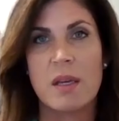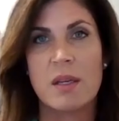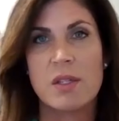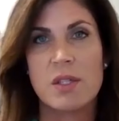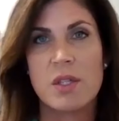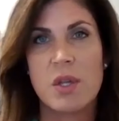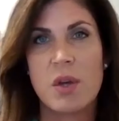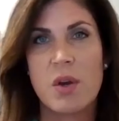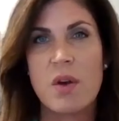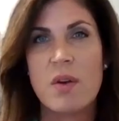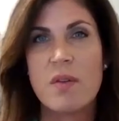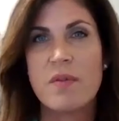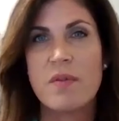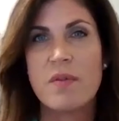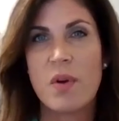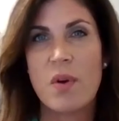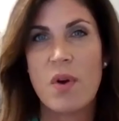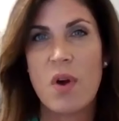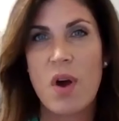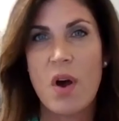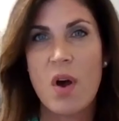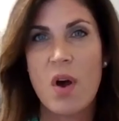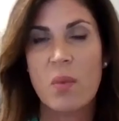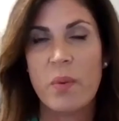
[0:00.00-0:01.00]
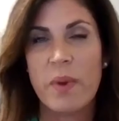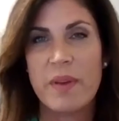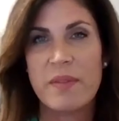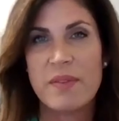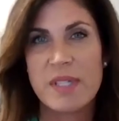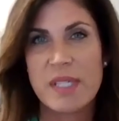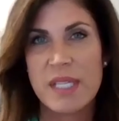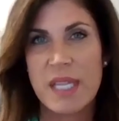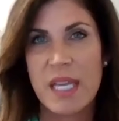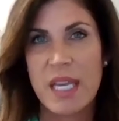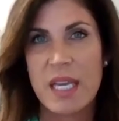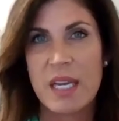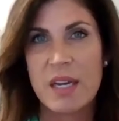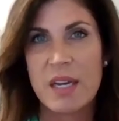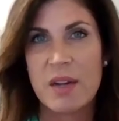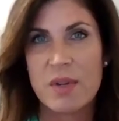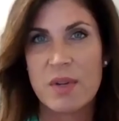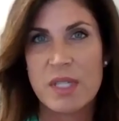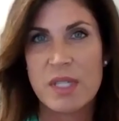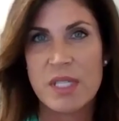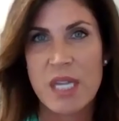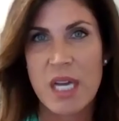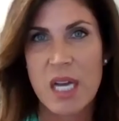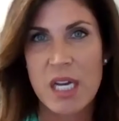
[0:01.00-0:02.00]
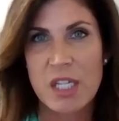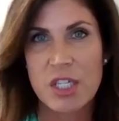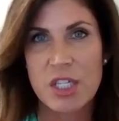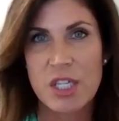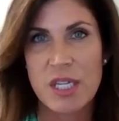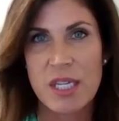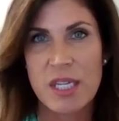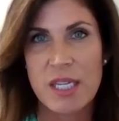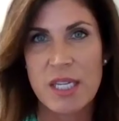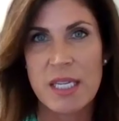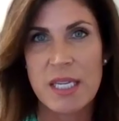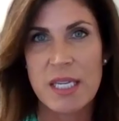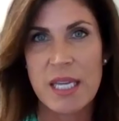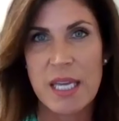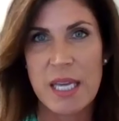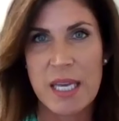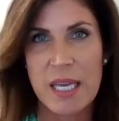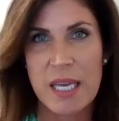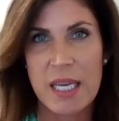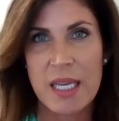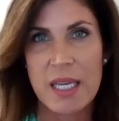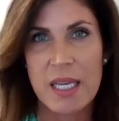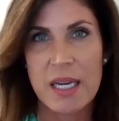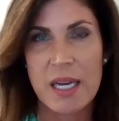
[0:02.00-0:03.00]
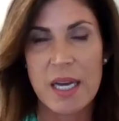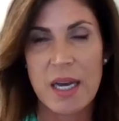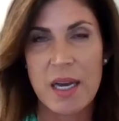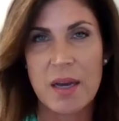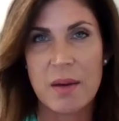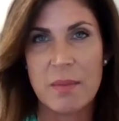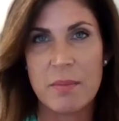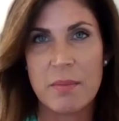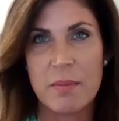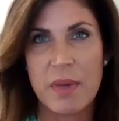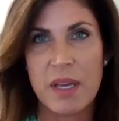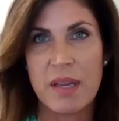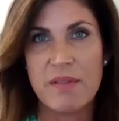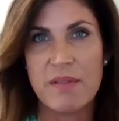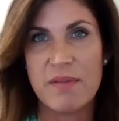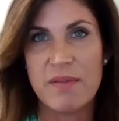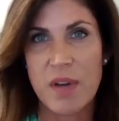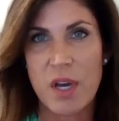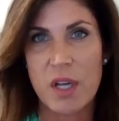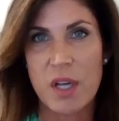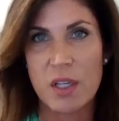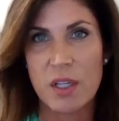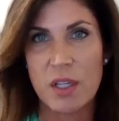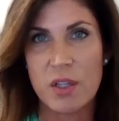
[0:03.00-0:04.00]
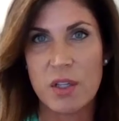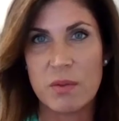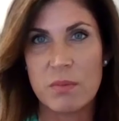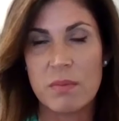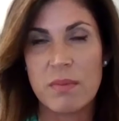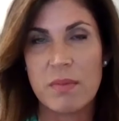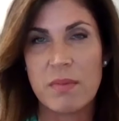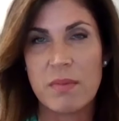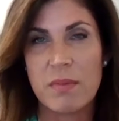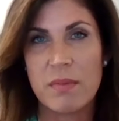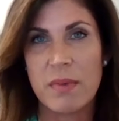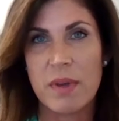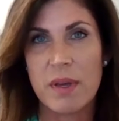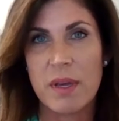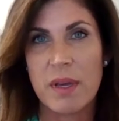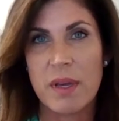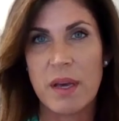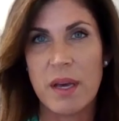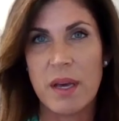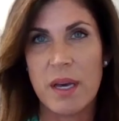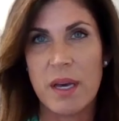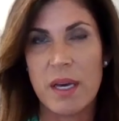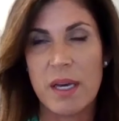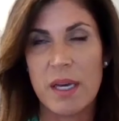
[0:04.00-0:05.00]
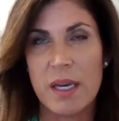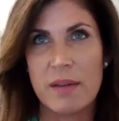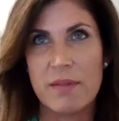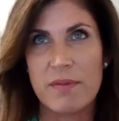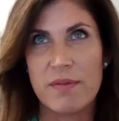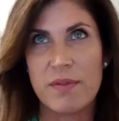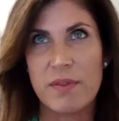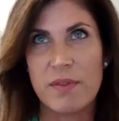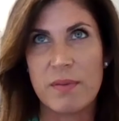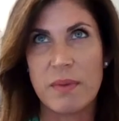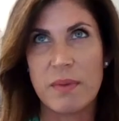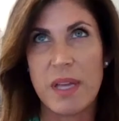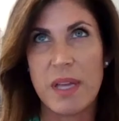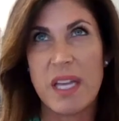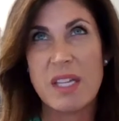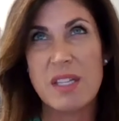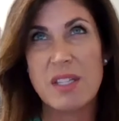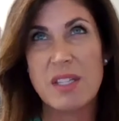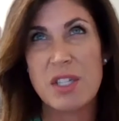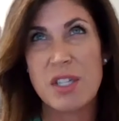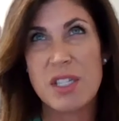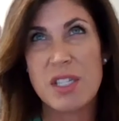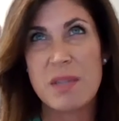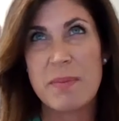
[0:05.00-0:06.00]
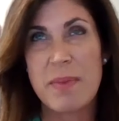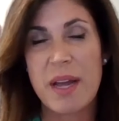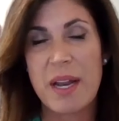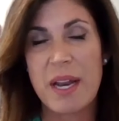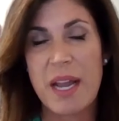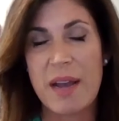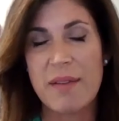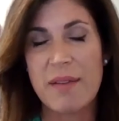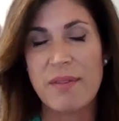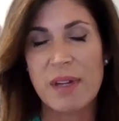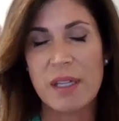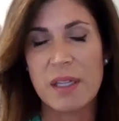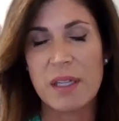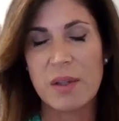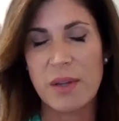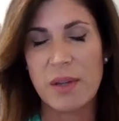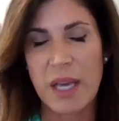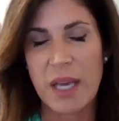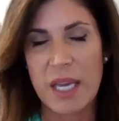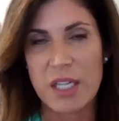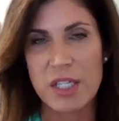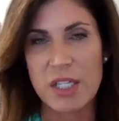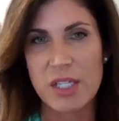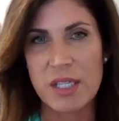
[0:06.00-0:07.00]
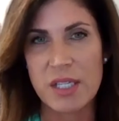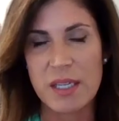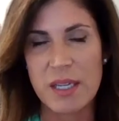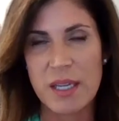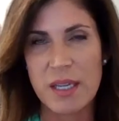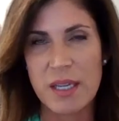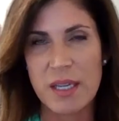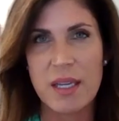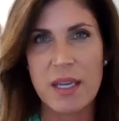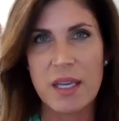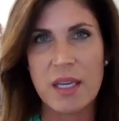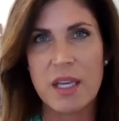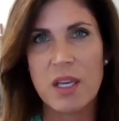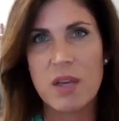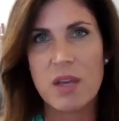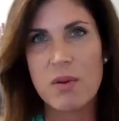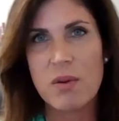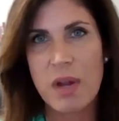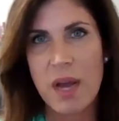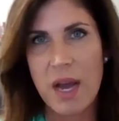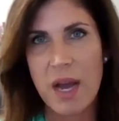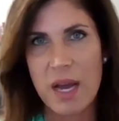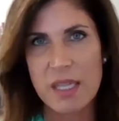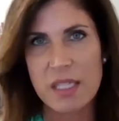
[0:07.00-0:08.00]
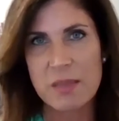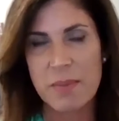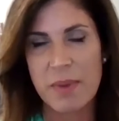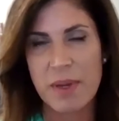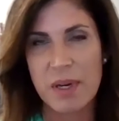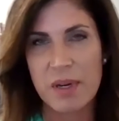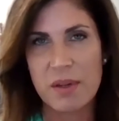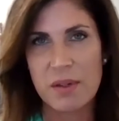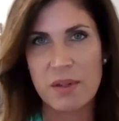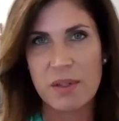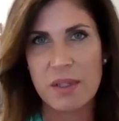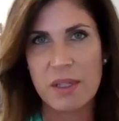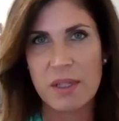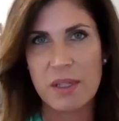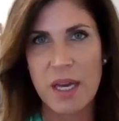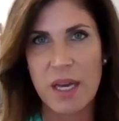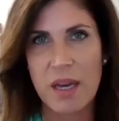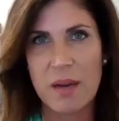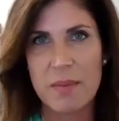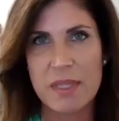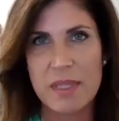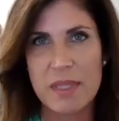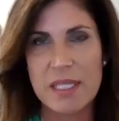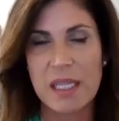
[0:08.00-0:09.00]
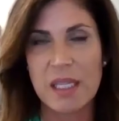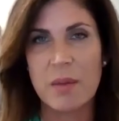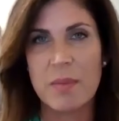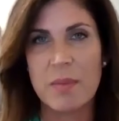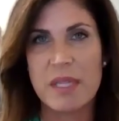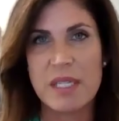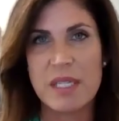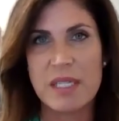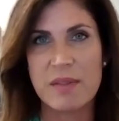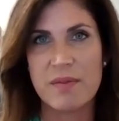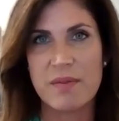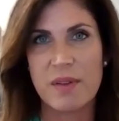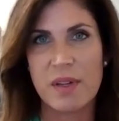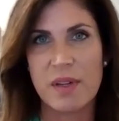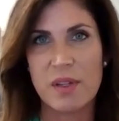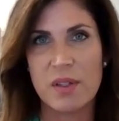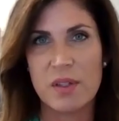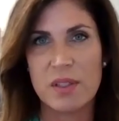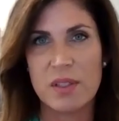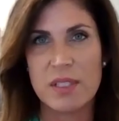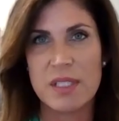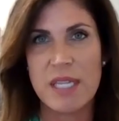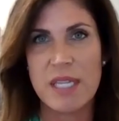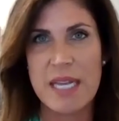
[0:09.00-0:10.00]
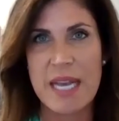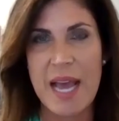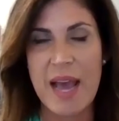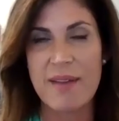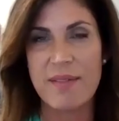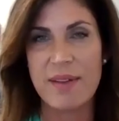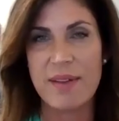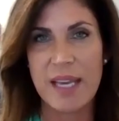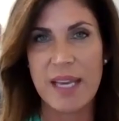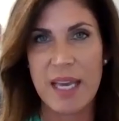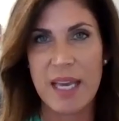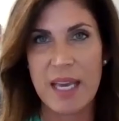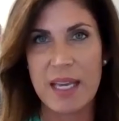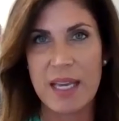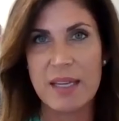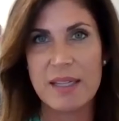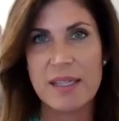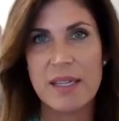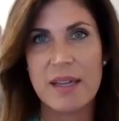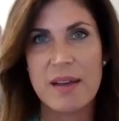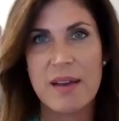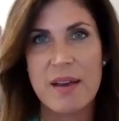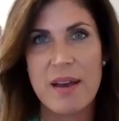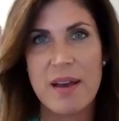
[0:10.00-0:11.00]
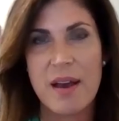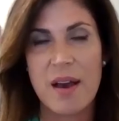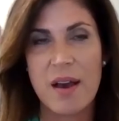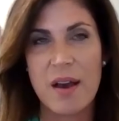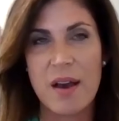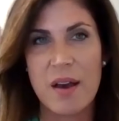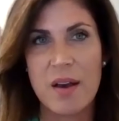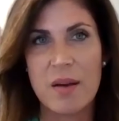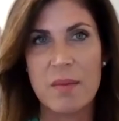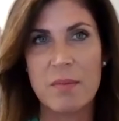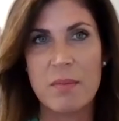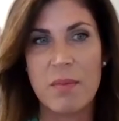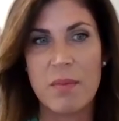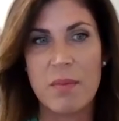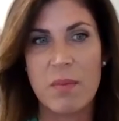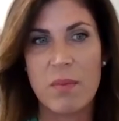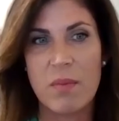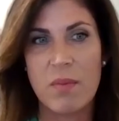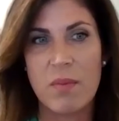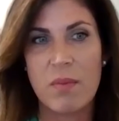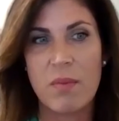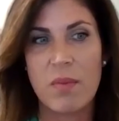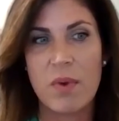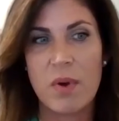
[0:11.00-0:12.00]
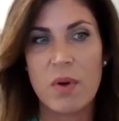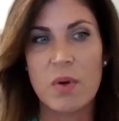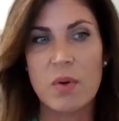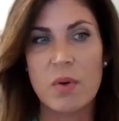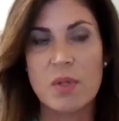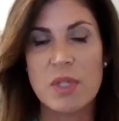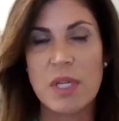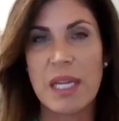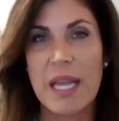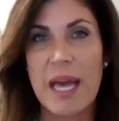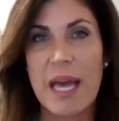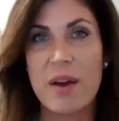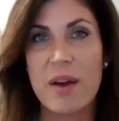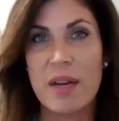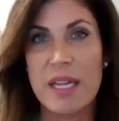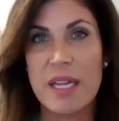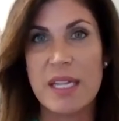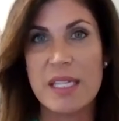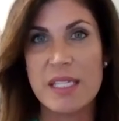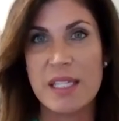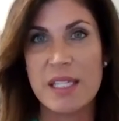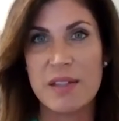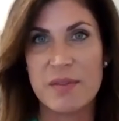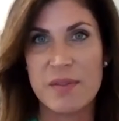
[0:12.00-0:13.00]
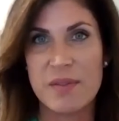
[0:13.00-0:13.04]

So overall, we've seen a reduction in volume in just about every location. In the acute hospital, it's a little bit difficult to navigate who's allowed into the